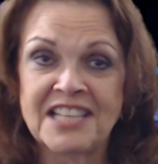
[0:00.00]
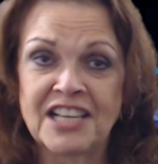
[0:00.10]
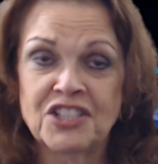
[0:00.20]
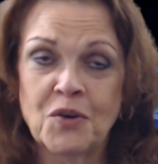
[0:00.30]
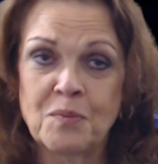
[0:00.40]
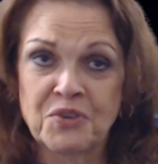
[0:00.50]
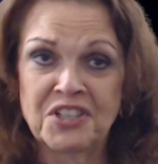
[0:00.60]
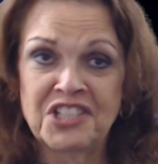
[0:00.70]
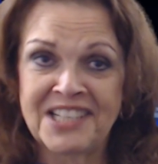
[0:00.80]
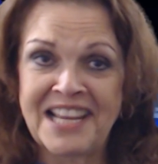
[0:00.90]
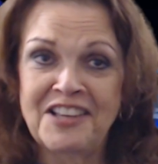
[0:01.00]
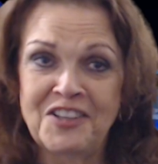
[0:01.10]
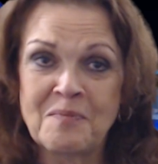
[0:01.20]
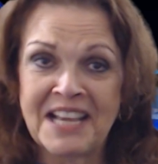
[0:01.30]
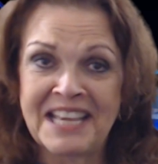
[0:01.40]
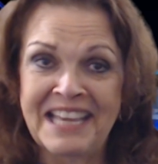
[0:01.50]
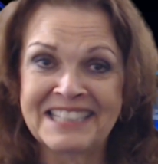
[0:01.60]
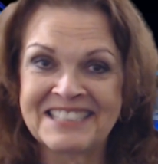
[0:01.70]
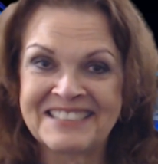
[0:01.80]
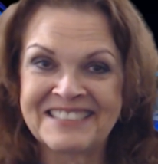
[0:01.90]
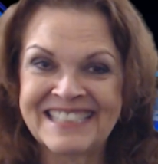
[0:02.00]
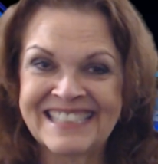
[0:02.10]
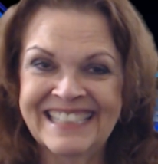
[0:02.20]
I so appreciate you, my cancers.